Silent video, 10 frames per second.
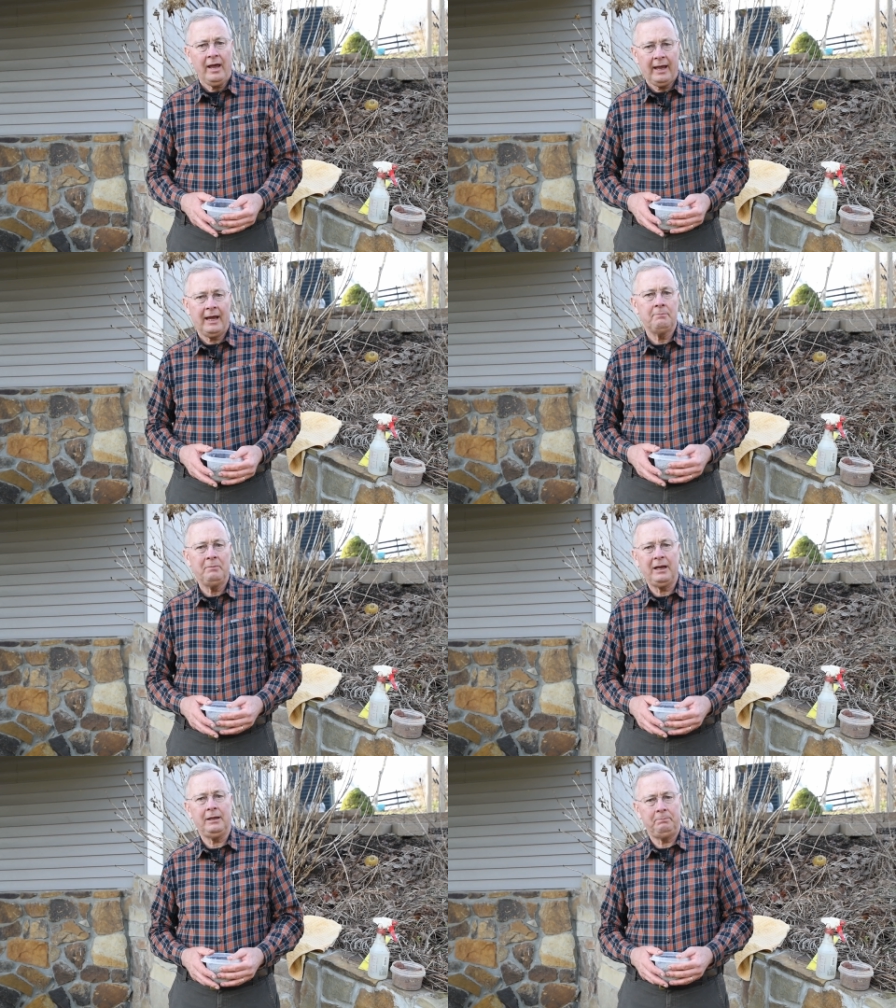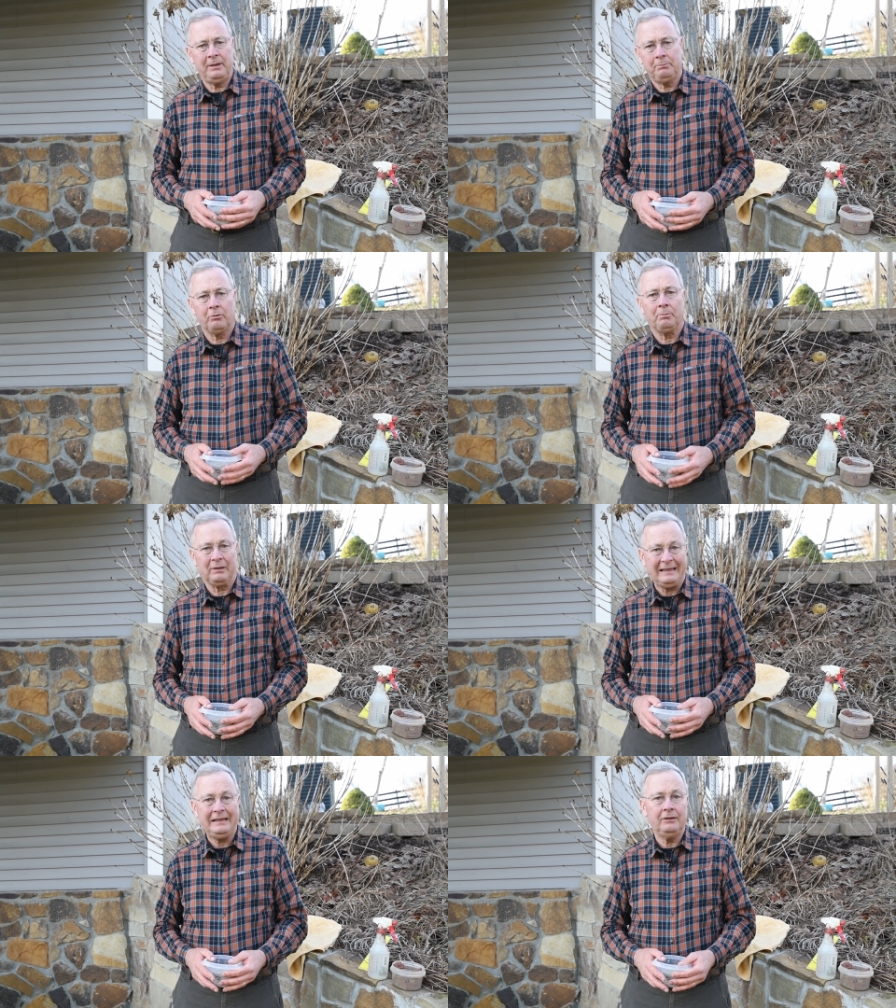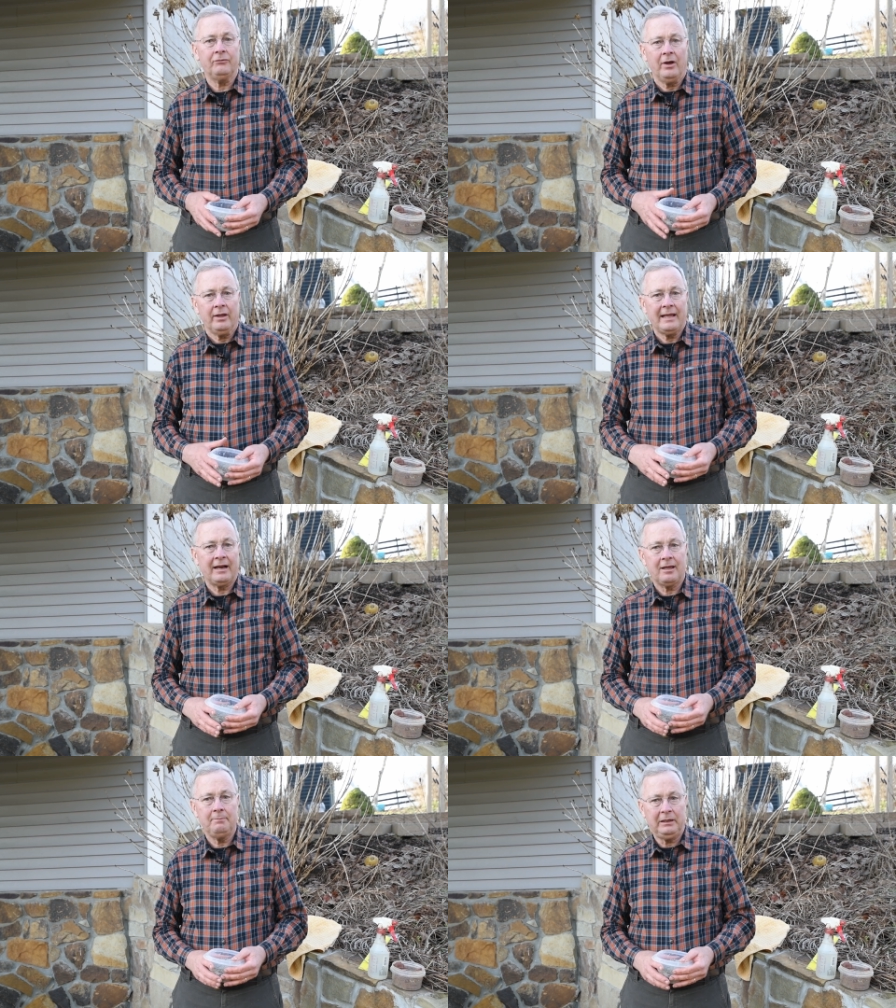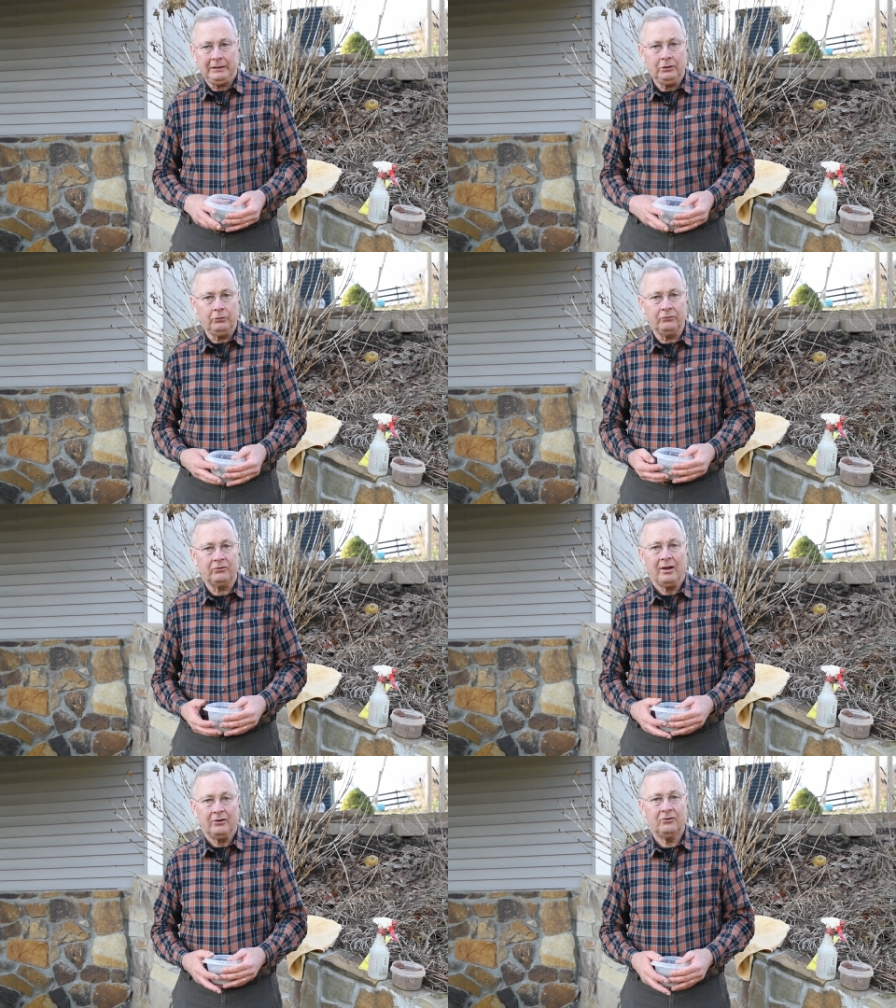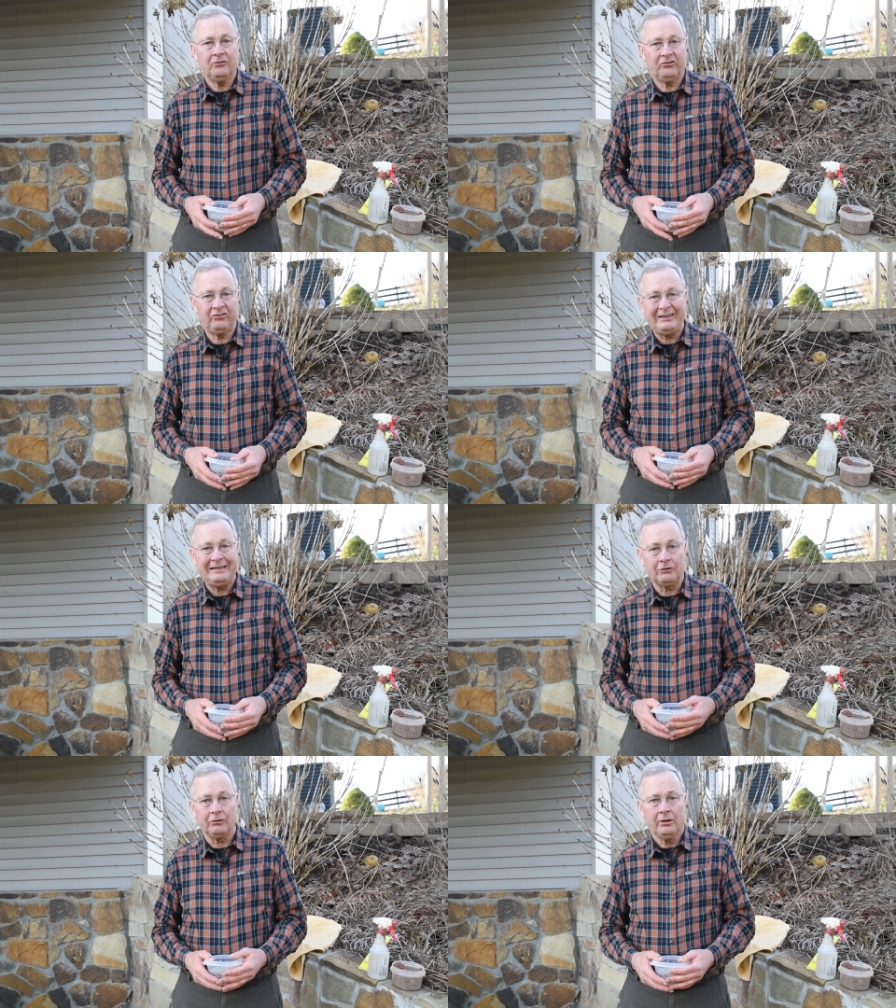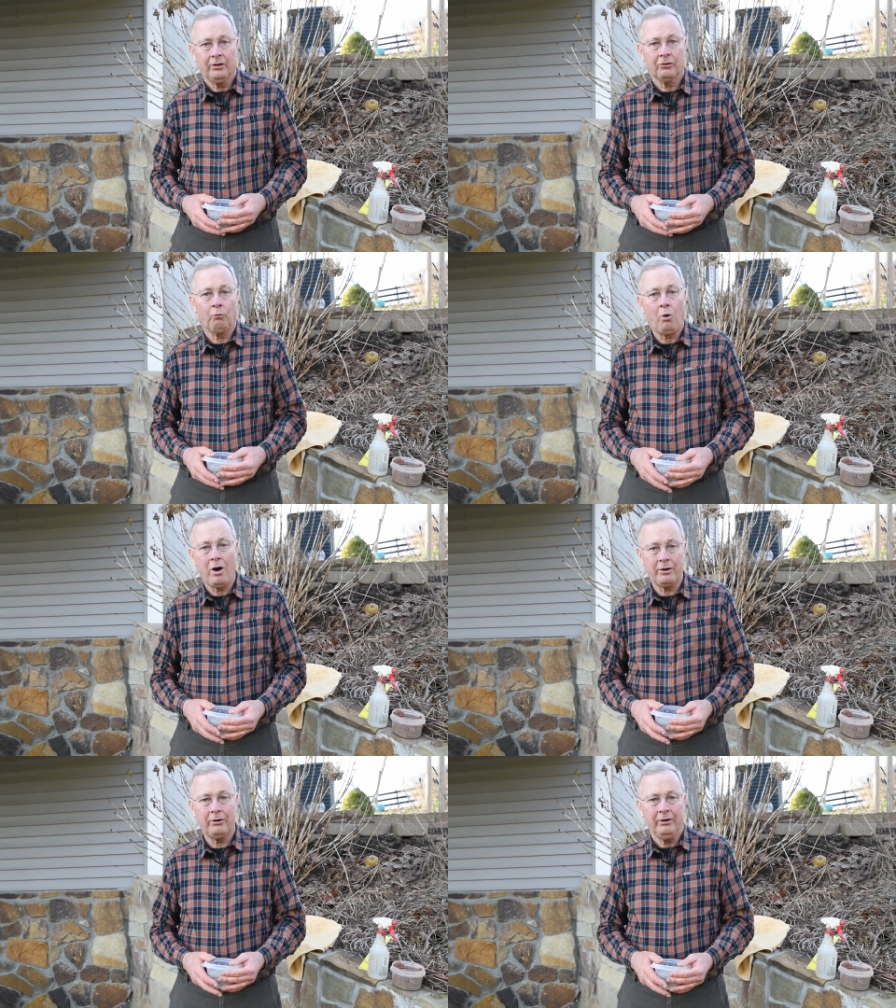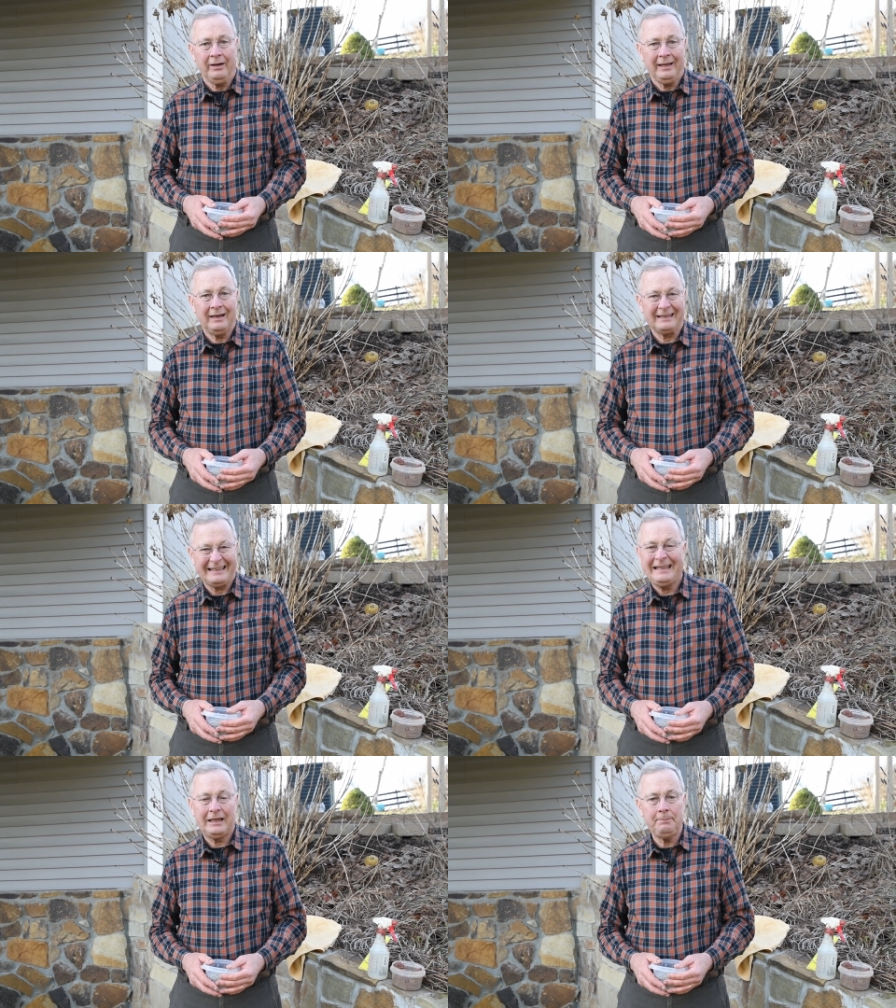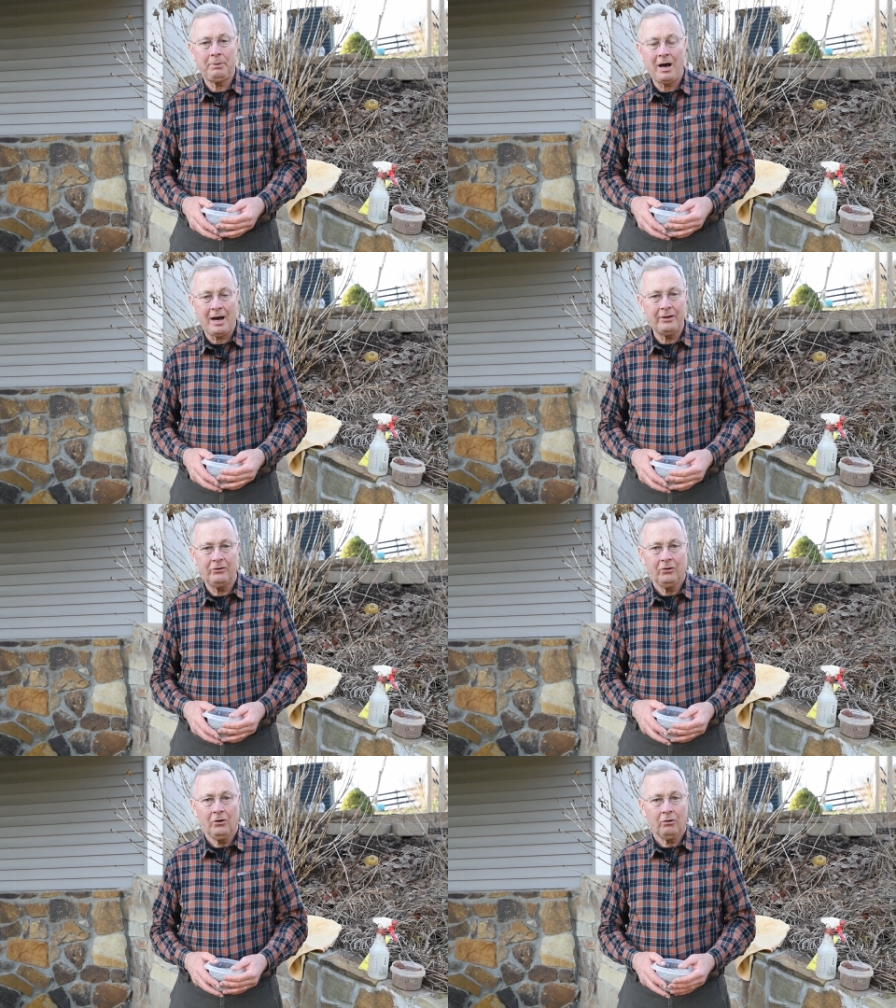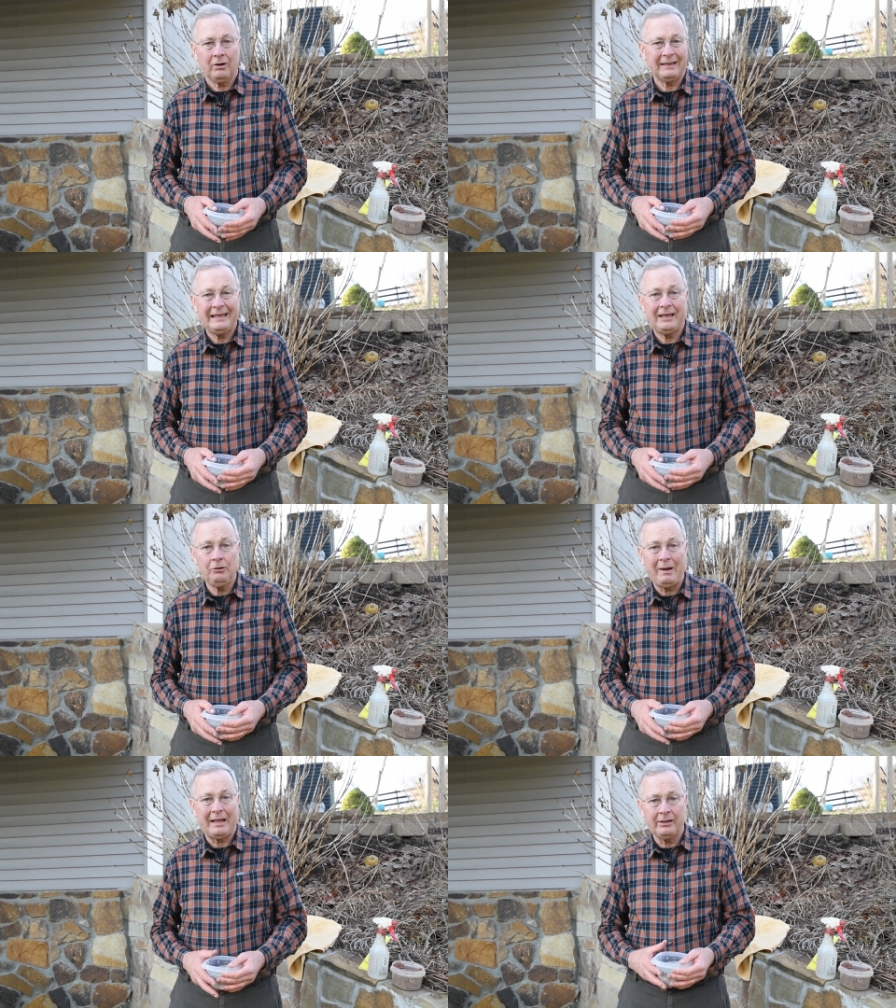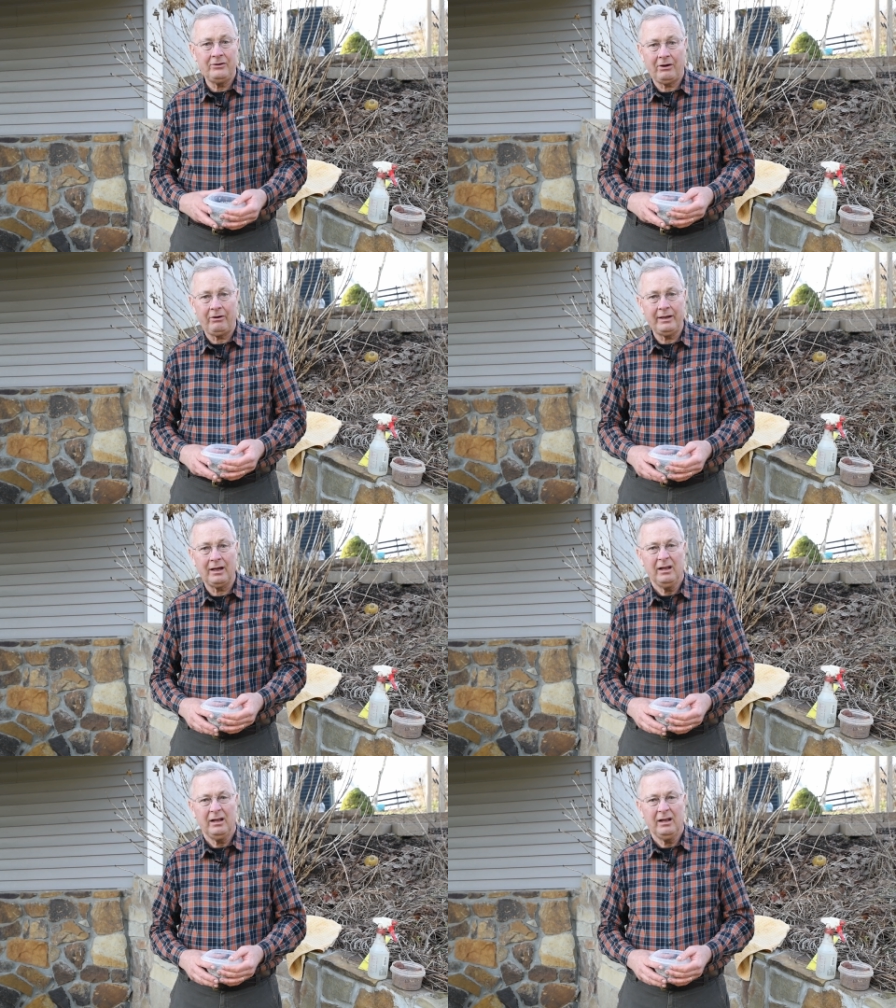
and many people believe that it can be used to seal the water in a leaky pond or a leaky wetland area.